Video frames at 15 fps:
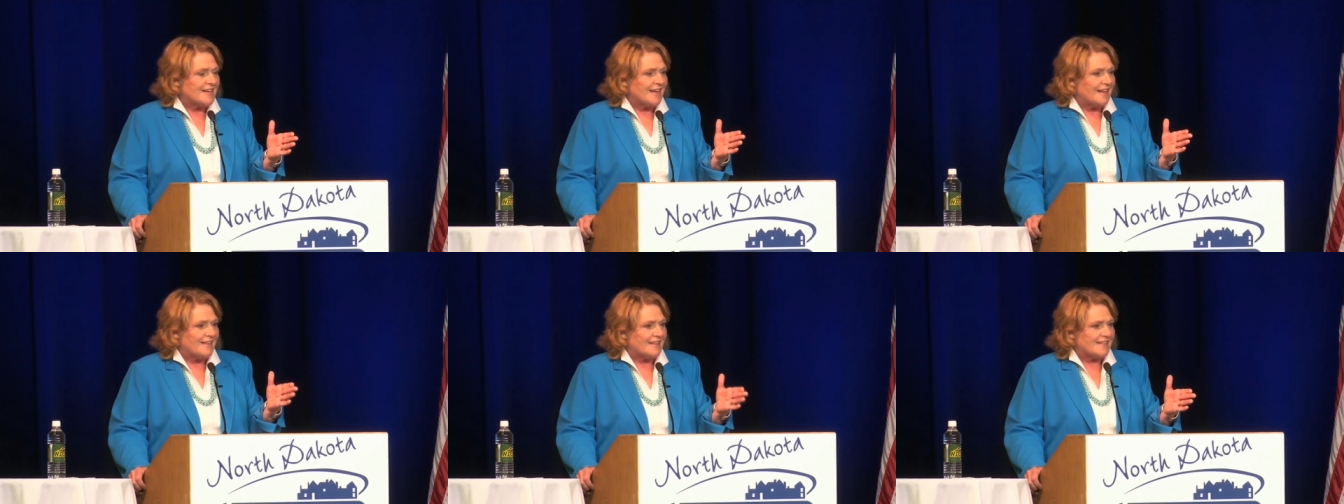
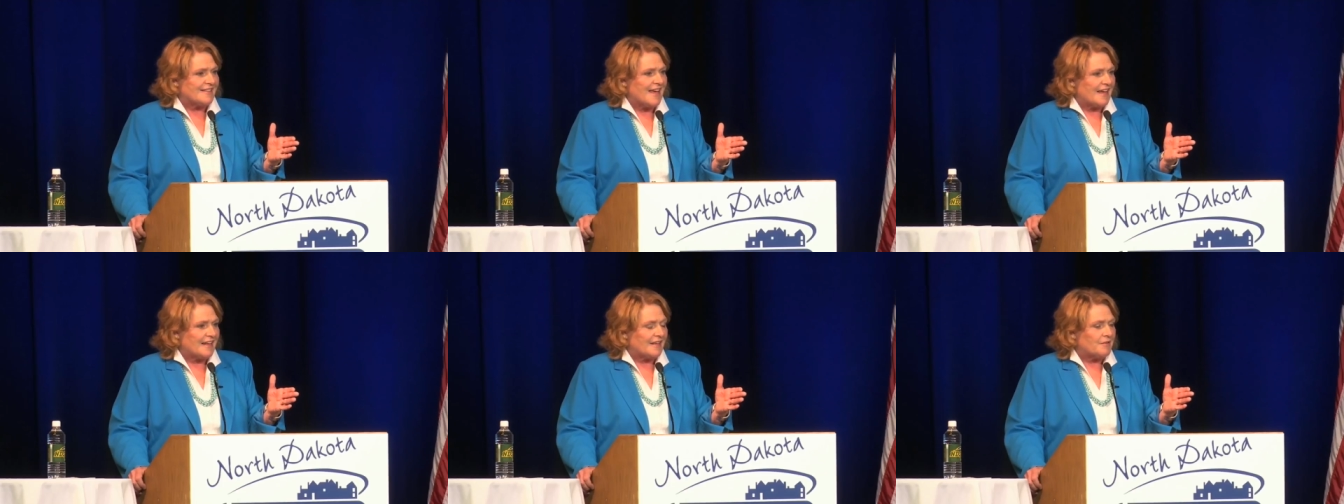in the
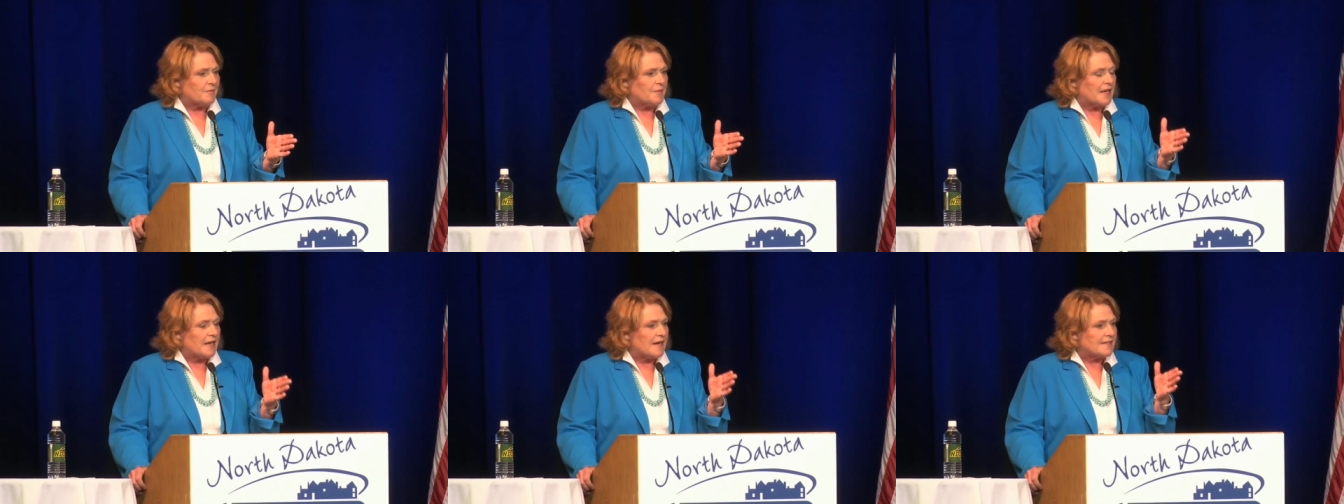Senate
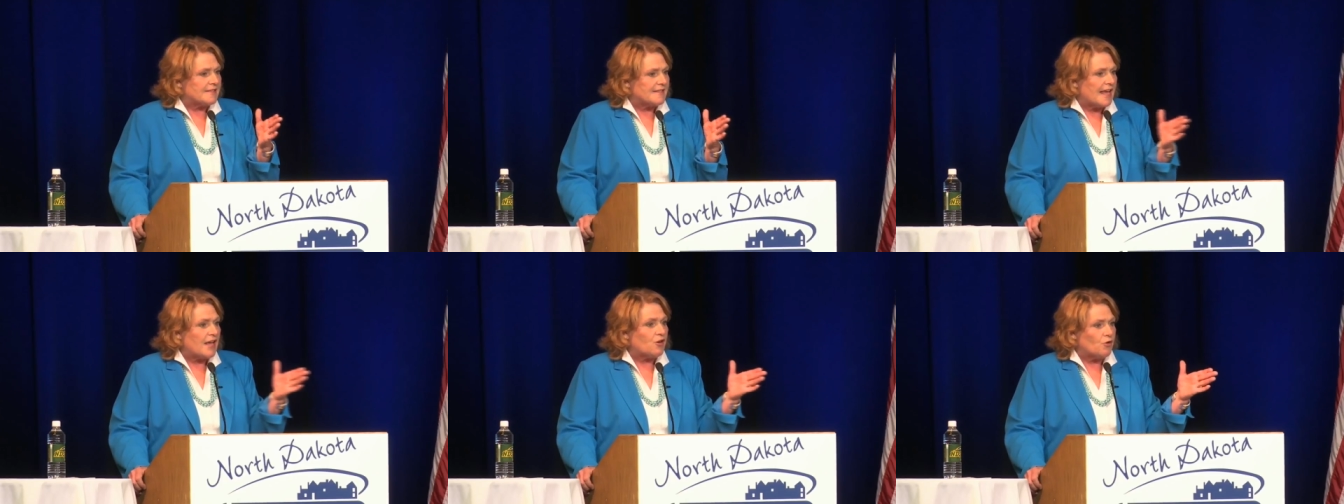
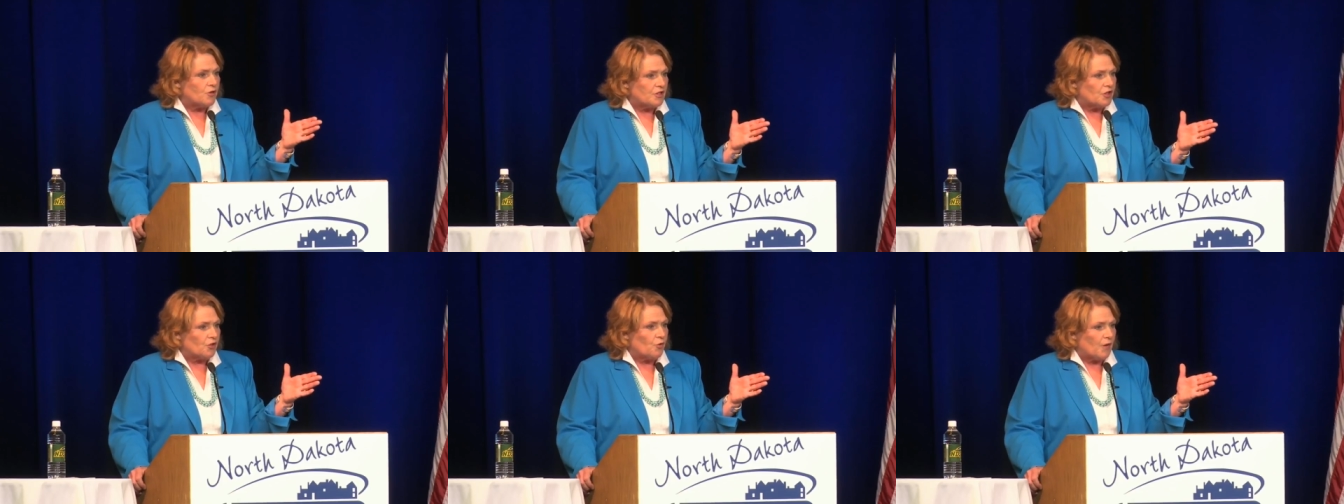because they
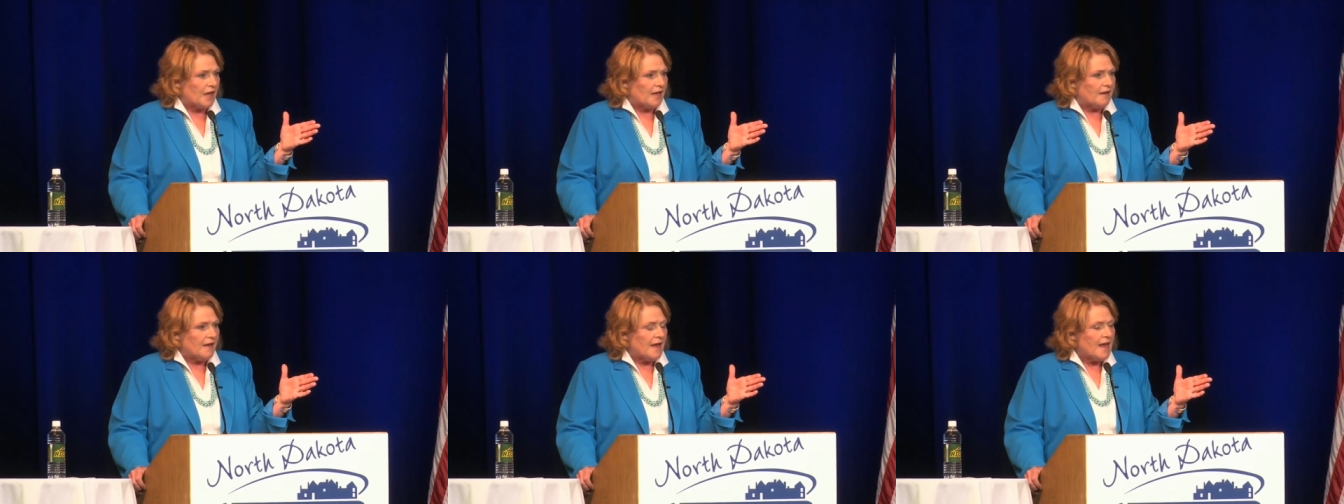couldn't
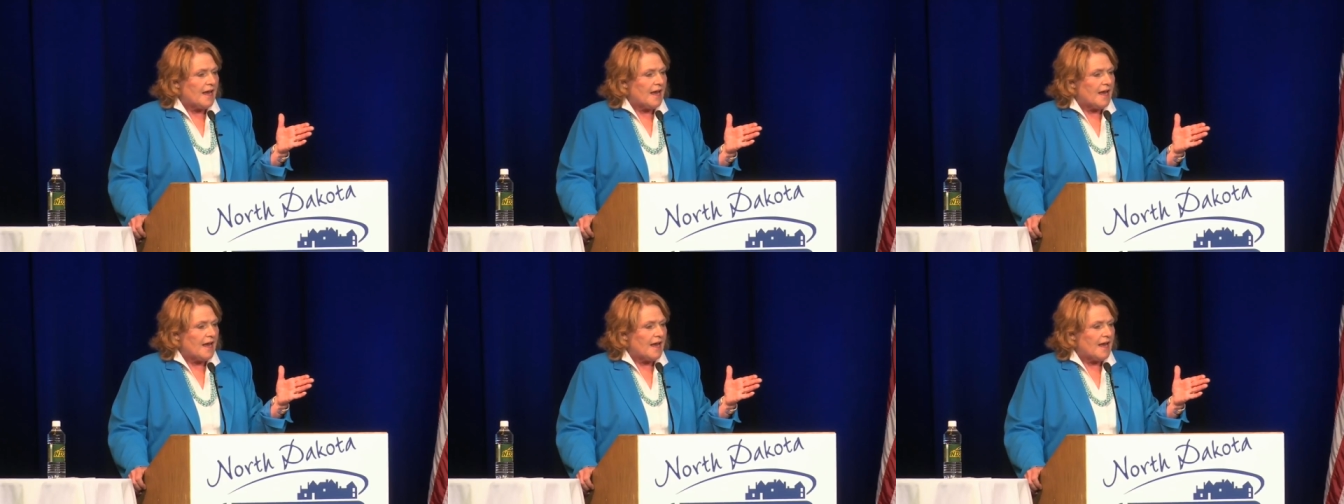agree.